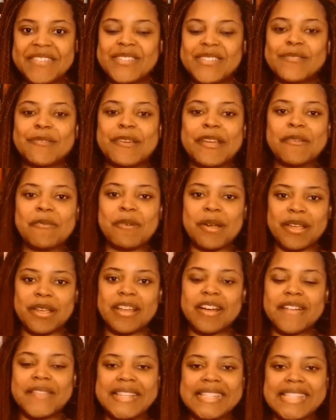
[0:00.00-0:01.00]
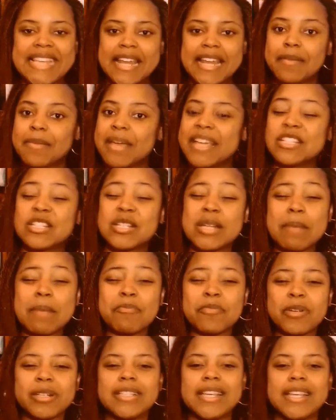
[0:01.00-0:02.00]
this week working on this animation. I'm
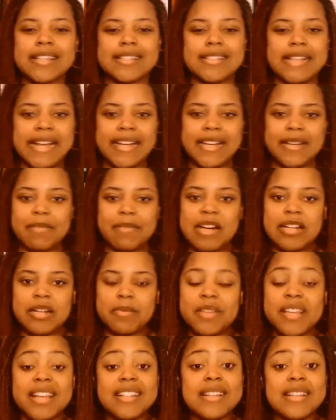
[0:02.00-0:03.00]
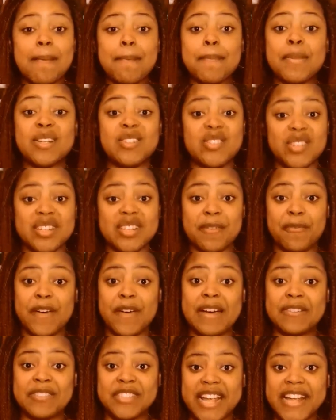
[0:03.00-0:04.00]
really excited about it because I'm building the
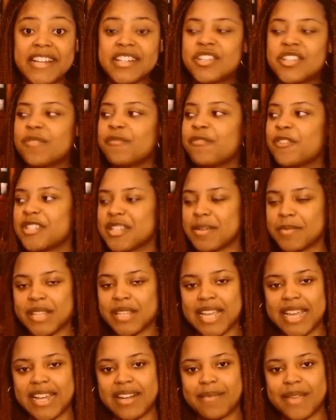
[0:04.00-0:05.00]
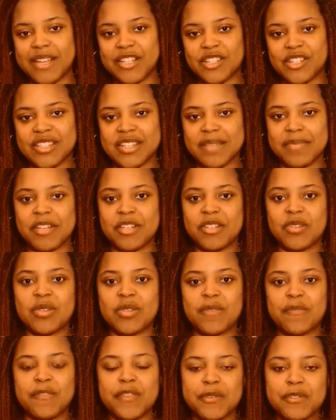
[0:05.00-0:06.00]
foundation for some of the animations I'm going to do in the
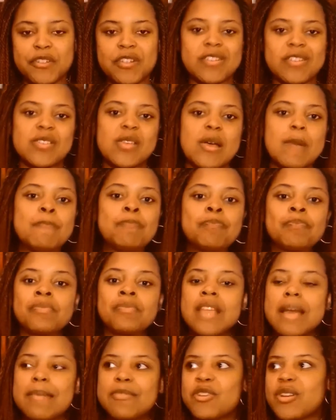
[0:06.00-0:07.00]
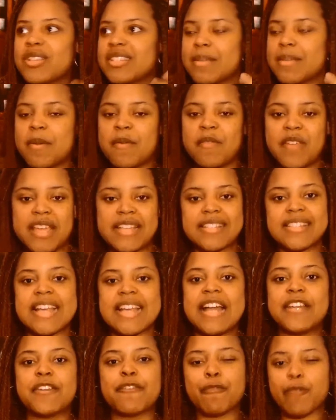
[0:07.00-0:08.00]
future. So I'm doing some advanced
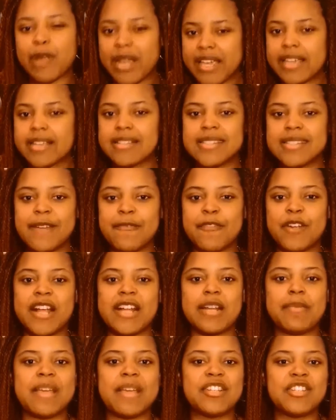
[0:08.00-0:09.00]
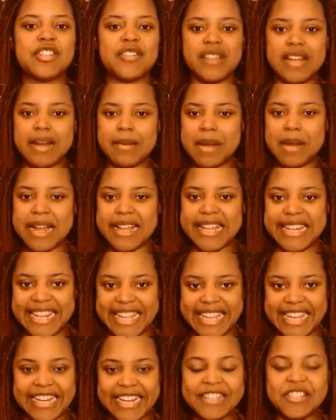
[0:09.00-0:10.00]
kind of rigging stuff for animation that I'm not going to
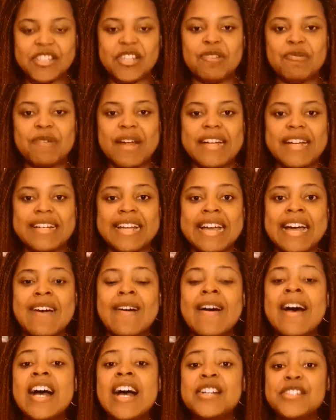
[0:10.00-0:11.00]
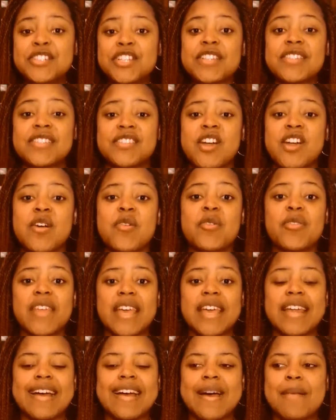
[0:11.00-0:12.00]
get into right now. Just know
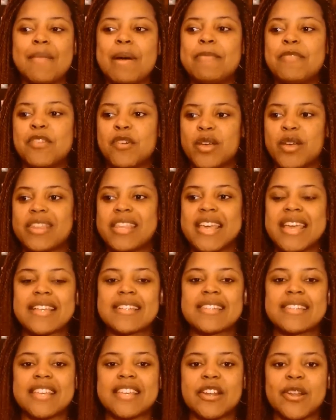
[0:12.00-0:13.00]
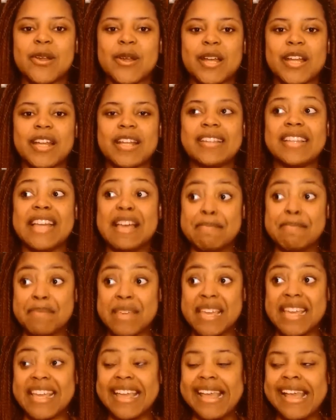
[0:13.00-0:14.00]
that I'm doing things that are going to let
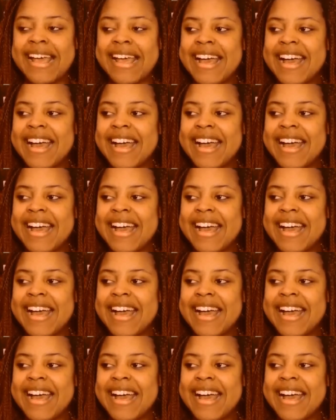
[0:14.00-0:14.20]
me